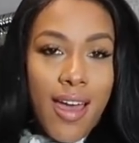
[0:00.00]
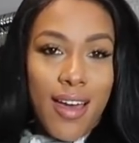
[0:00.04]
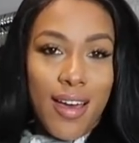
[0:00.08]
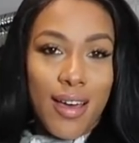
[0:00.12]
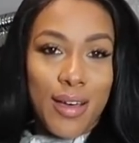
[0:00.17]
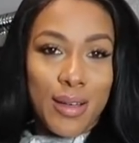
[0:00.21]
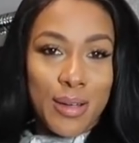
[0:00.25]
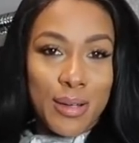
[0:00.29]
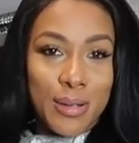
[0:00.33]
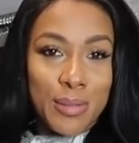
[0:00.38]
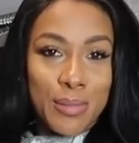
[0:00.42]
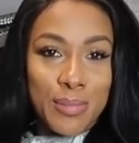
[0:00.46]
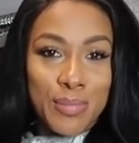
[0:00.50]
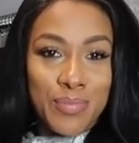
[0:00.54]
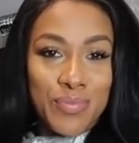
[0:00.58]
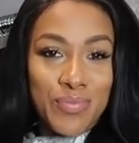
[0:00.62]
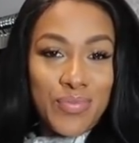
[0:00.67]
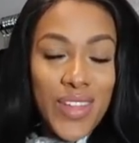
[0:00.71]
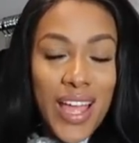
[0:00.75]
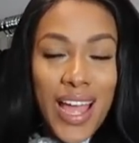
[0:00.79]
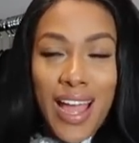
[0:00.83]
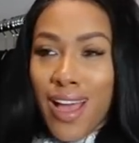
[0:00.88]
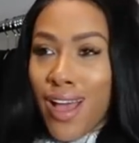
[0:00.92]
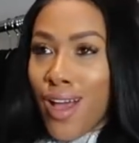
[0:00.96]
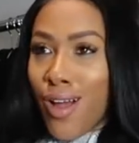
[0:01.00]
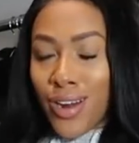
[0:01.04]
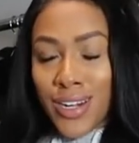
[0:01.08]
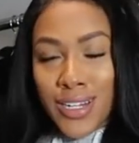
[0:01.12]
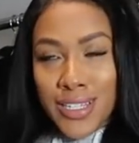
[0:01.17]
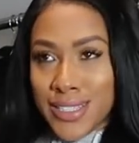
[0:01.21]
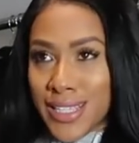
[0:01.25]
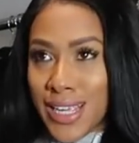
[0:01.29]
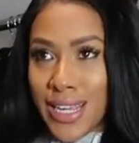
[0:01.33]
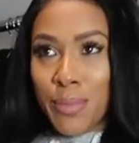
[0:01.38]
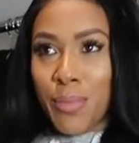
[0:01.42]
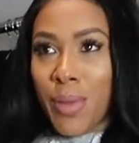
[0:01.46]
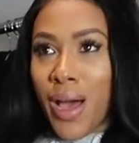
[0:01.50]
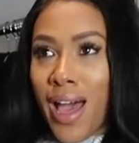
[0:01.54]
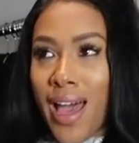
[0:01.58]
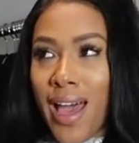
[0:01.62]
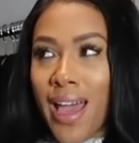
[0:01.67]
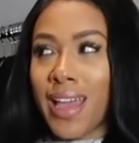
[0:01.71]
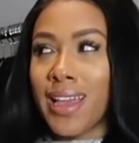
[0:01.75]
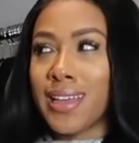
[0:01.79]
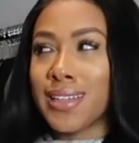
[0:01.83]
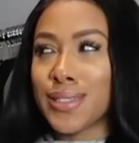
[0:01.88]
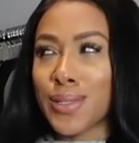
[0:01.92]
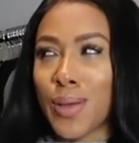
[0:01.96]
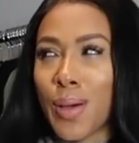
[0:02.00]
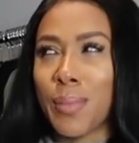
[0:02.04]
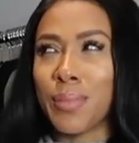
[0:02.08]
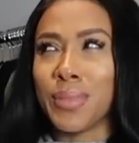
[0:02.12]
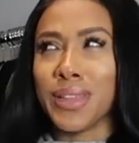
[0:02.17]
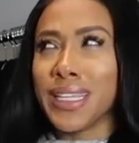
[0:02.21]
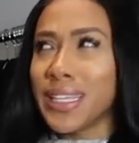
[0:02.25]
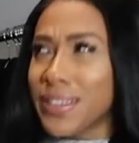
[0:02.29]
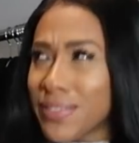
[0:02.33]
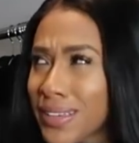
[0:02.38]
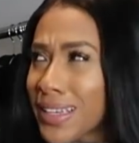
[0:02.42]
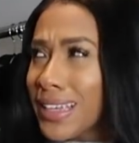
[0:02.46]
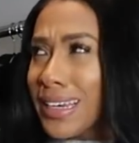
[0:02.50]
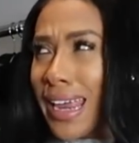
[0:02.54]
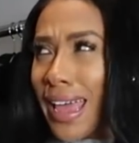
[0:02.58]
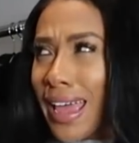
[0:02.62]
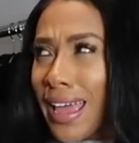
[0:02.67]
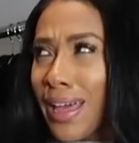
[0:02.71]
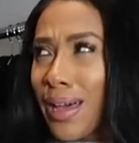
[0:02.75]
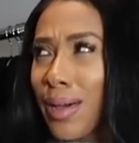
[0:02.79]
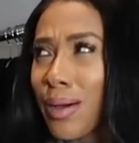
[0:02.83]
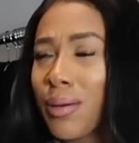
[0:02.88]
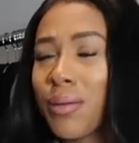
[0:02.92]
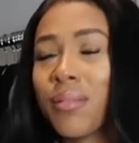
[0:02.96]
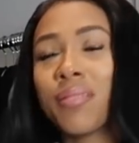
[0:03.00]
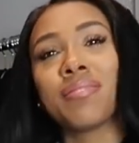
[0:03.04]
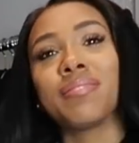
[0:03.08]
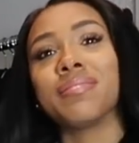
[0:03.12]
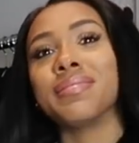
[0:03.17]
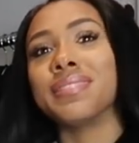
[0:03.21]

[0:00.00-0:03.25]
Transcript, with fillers: I already said bye, so I'm leaving now.